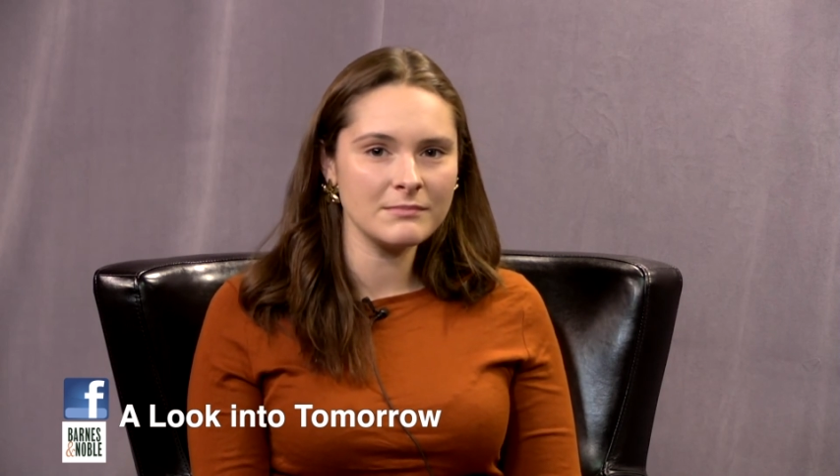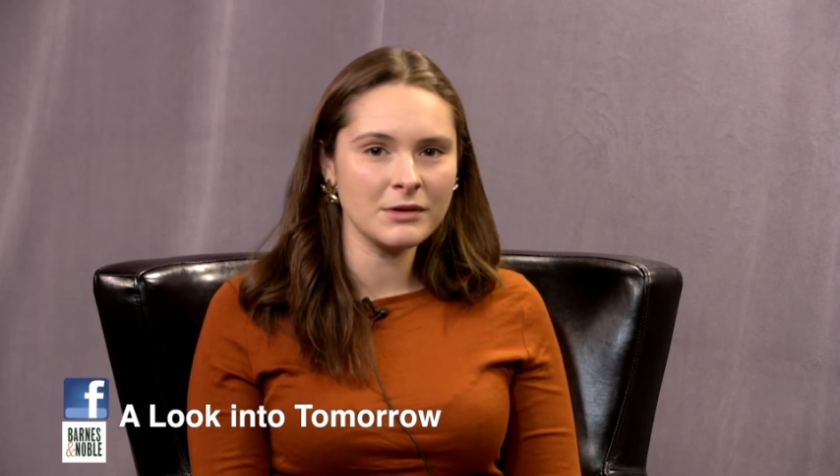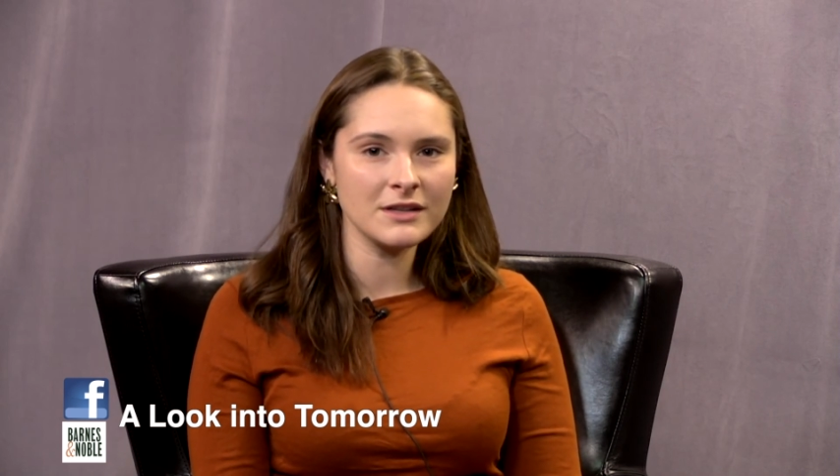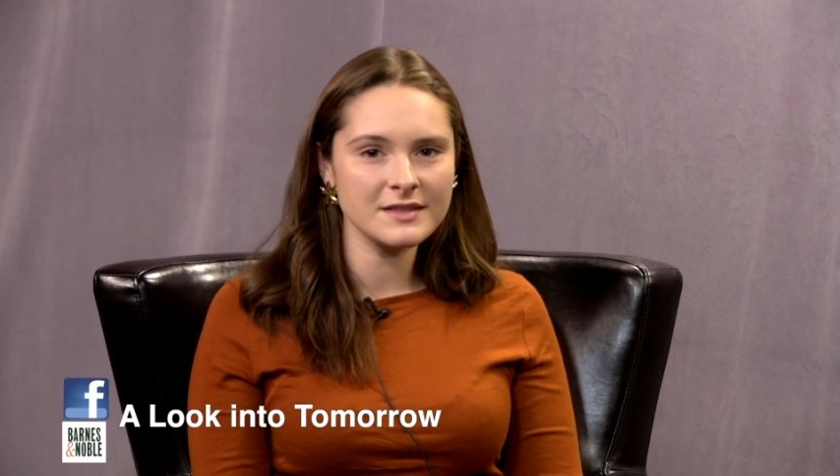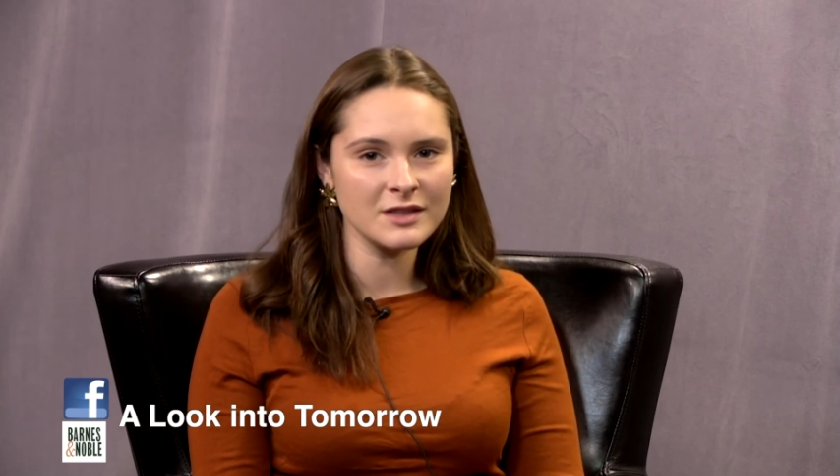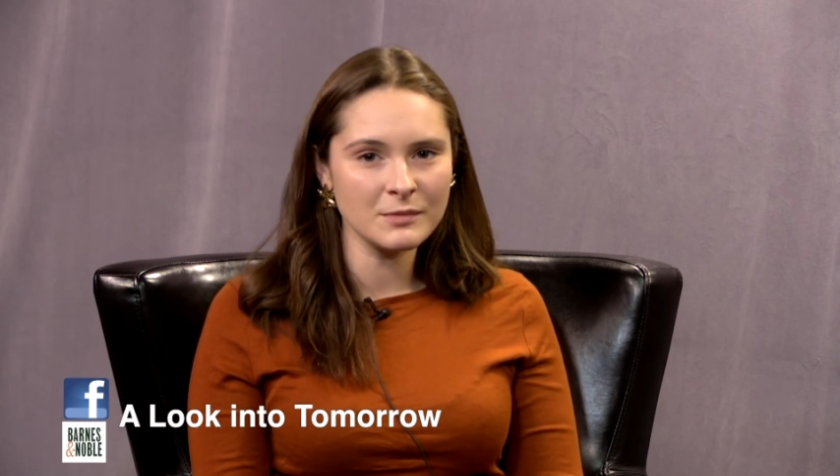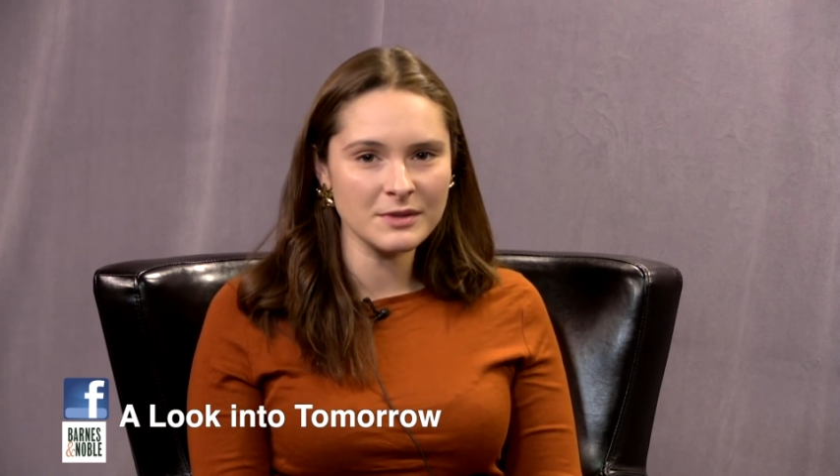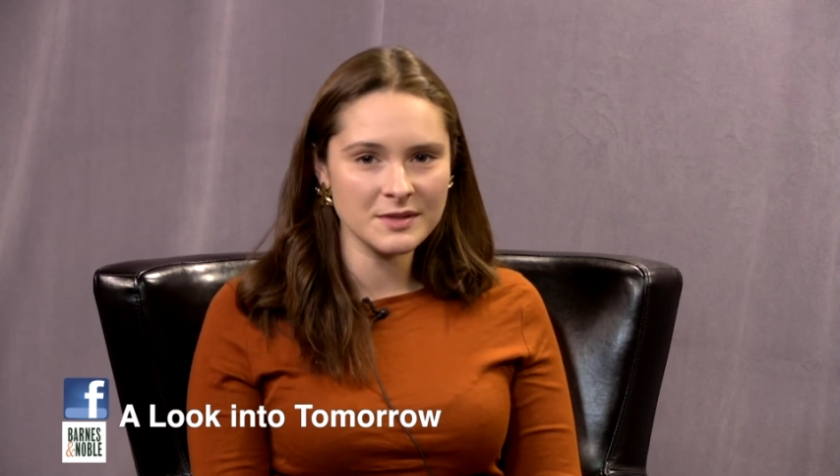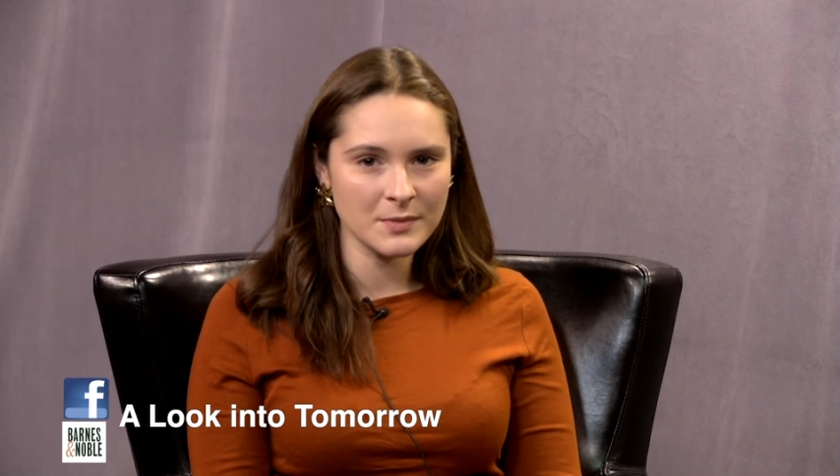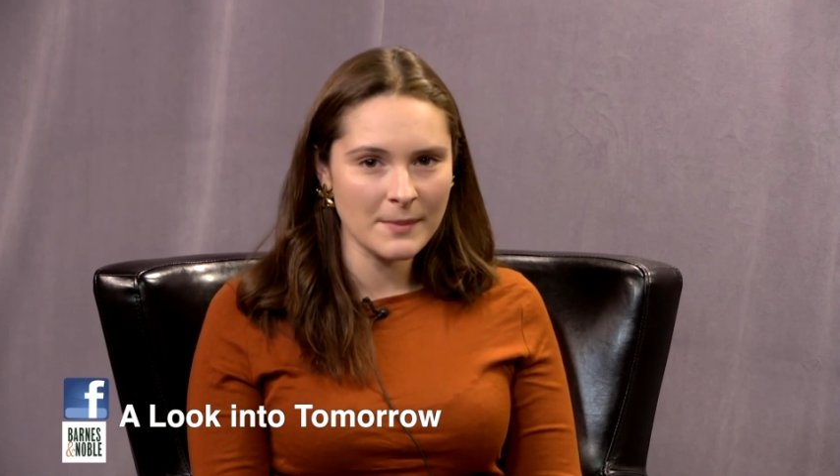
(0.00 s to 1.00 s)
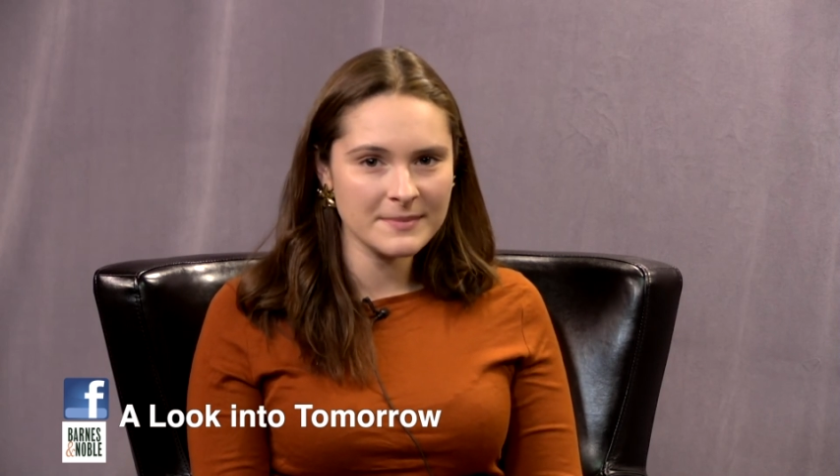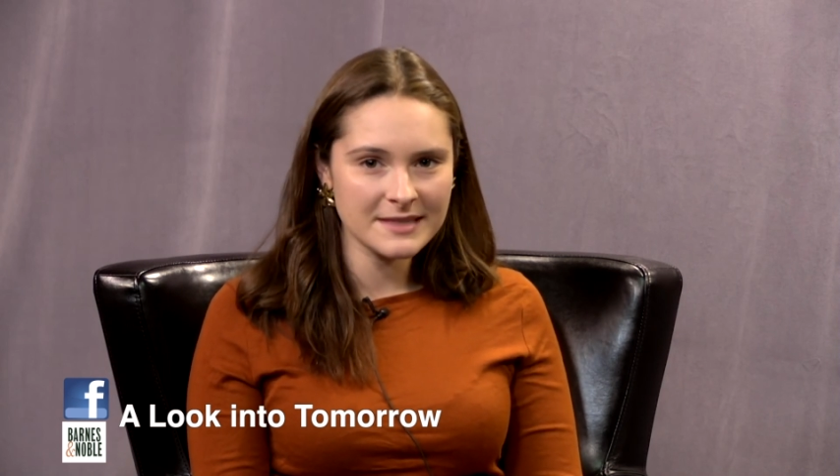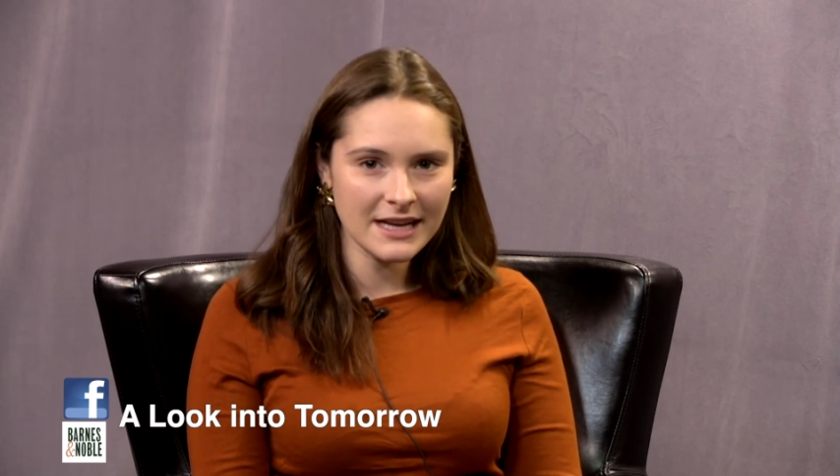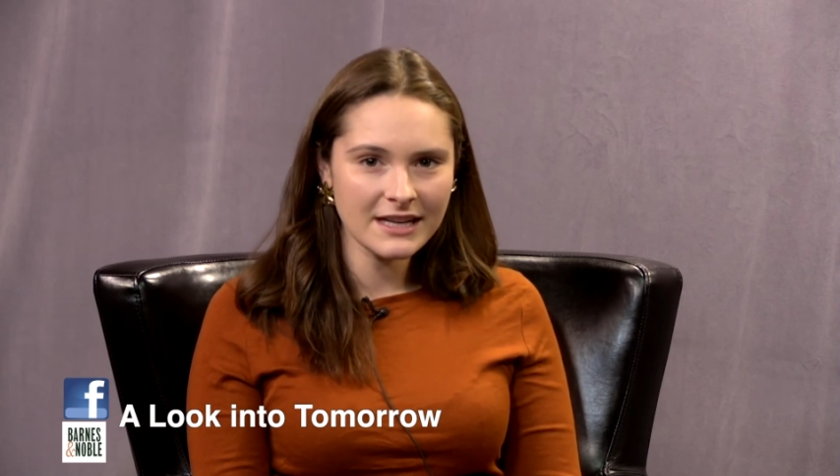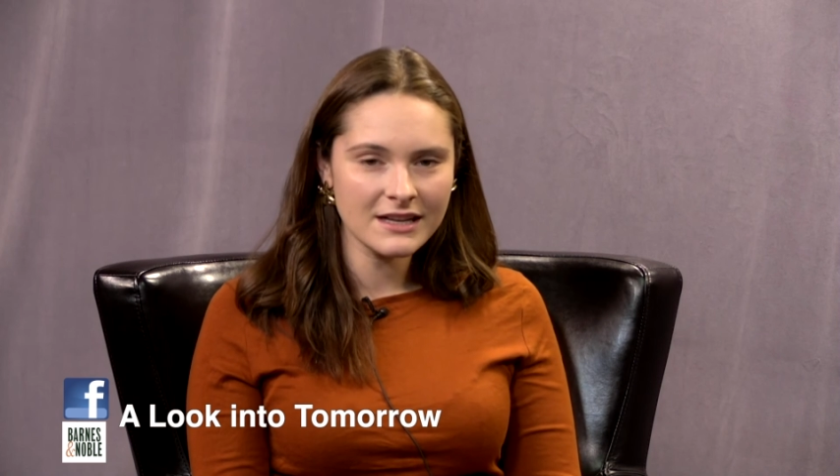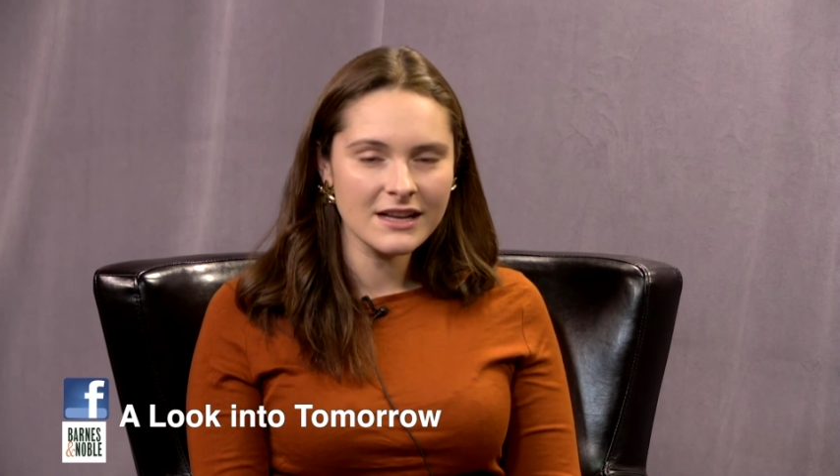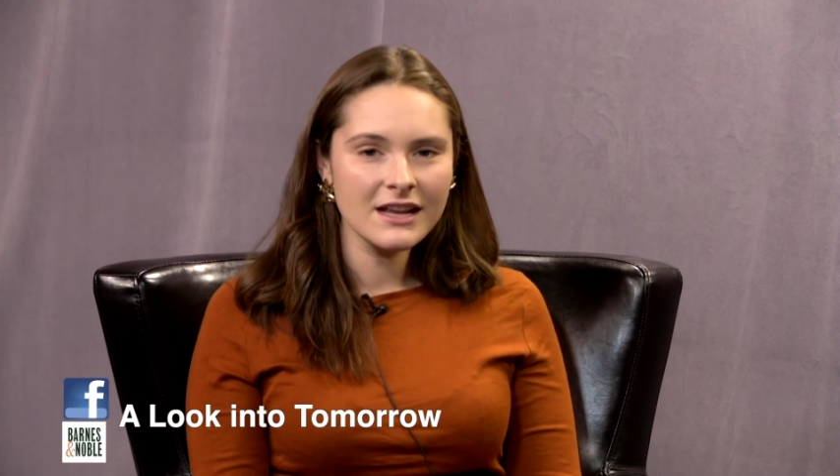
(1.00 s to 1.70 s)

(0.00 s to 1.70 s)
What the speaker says: Barnes & Noble's website